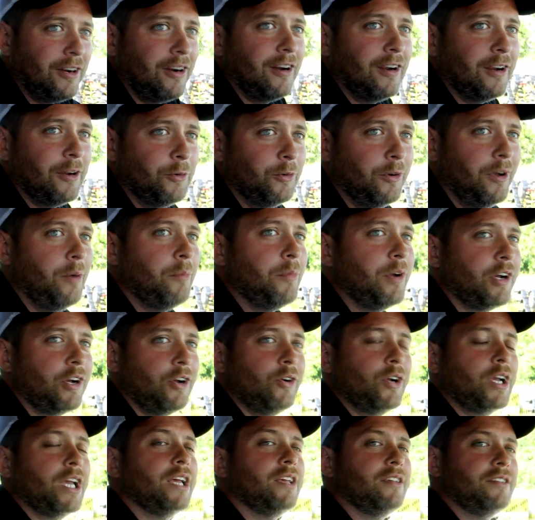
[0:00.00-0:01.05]
All right, well, I'm gonna
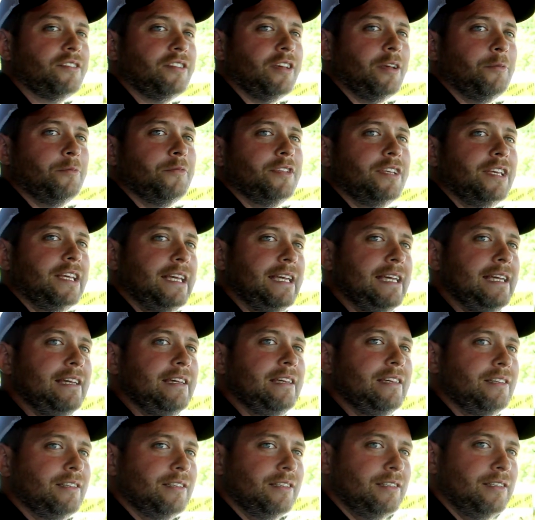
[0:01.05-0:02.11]
go get something to
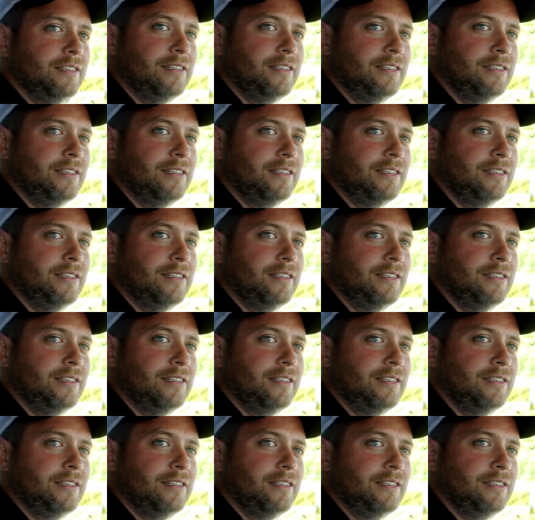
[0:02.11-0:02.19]
eat.